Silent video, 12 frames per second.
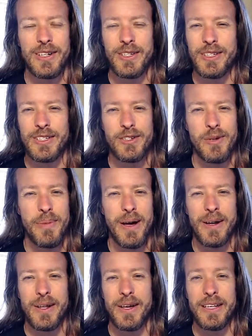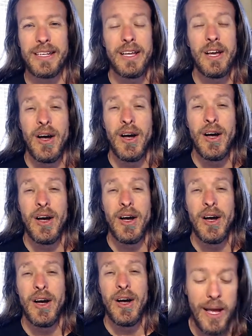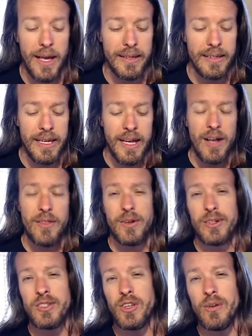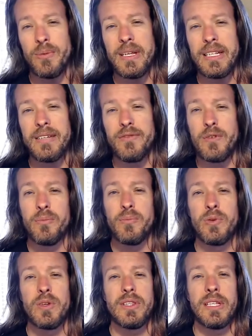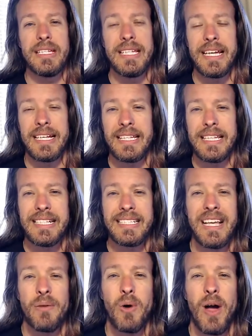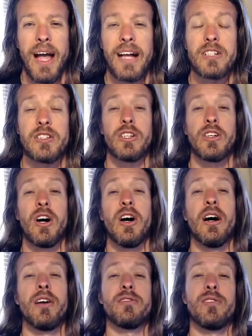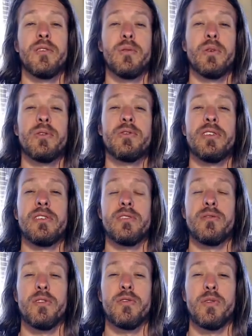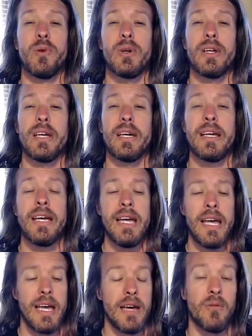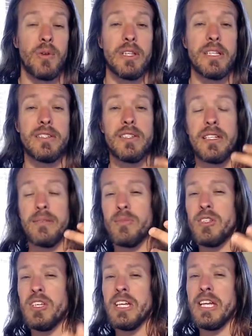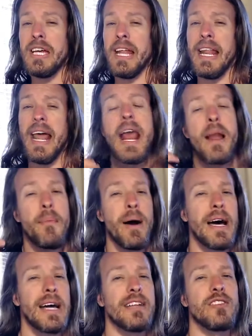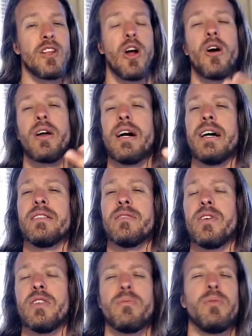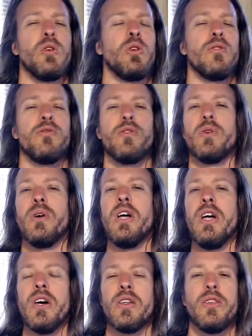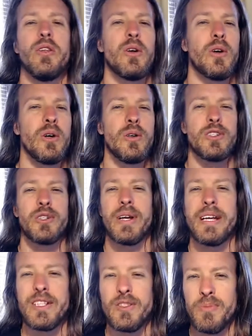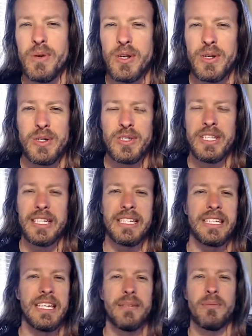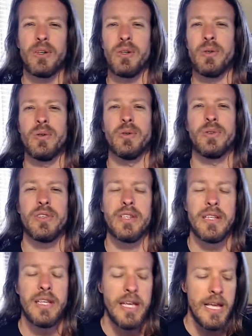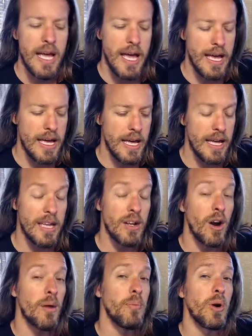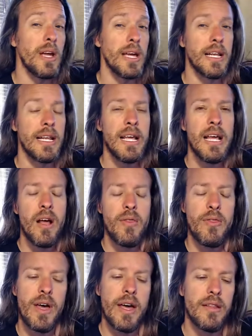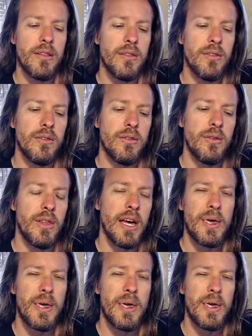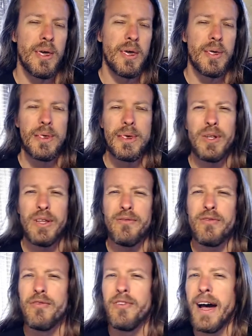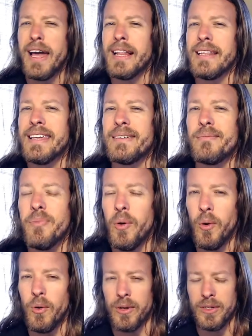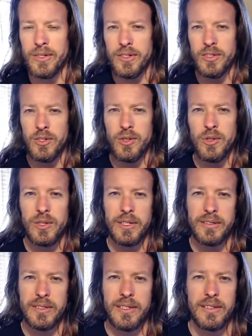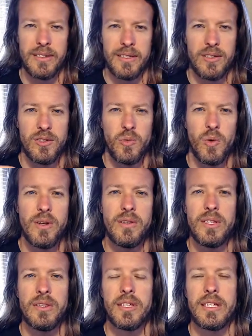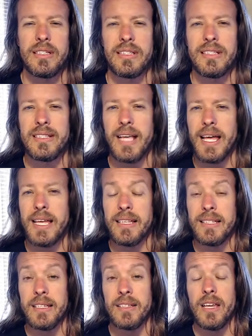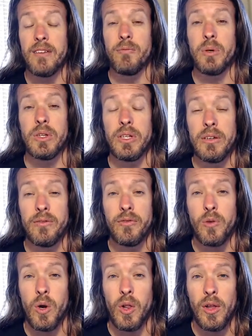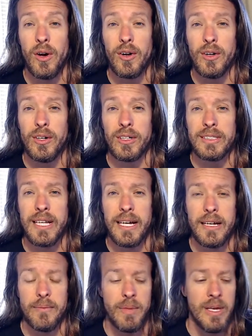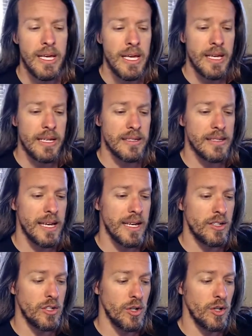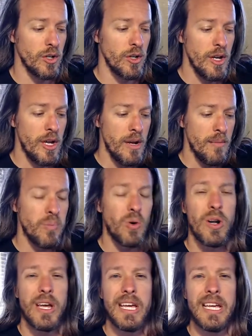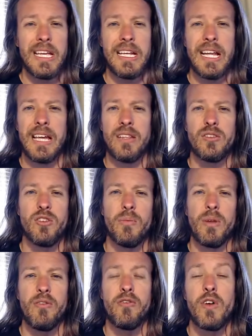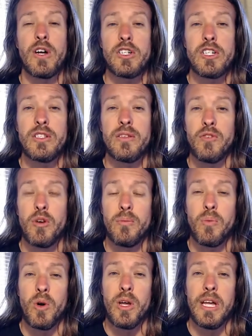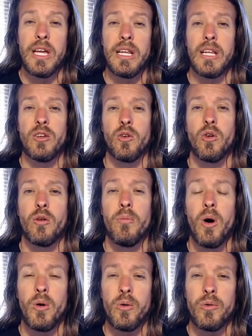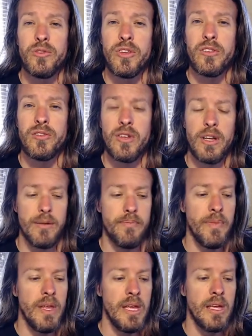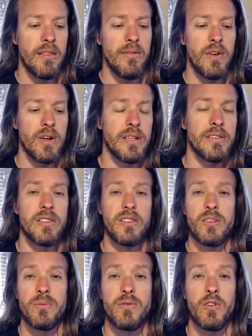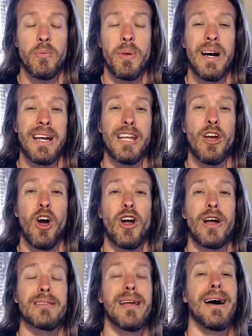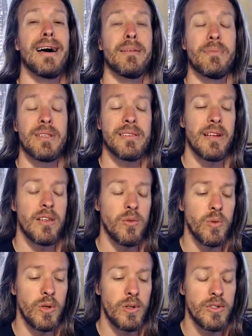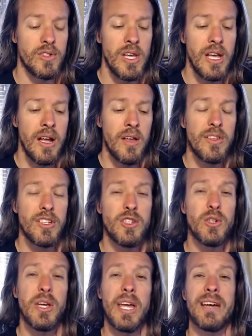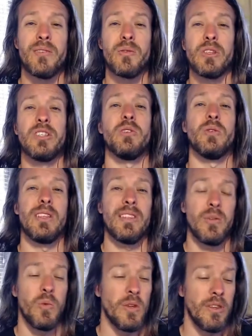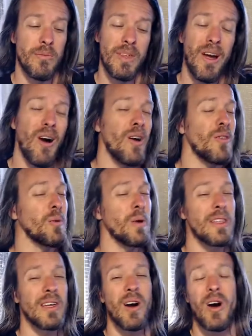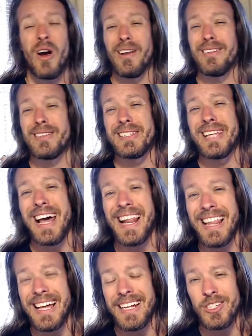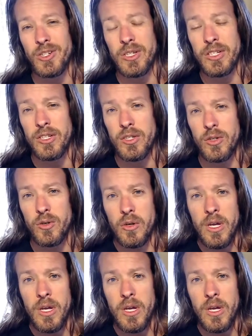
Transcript: You can trip out on breath. There are so many different breathing techniques that will actually cause a real sense of euphoria and release DMT and anandamides and all kinds of other beautiful neurotransmitters and chemicals and uh, in our brain that that are really vitally important to your existence. One of the things that scientists have believed for a long, long time is that your brain and so many functions of your brain and your hormonal system and the various systems of your body are autonomous. In other words, that you can't really do anything with them. They are the way they are and there's not a lot you can do.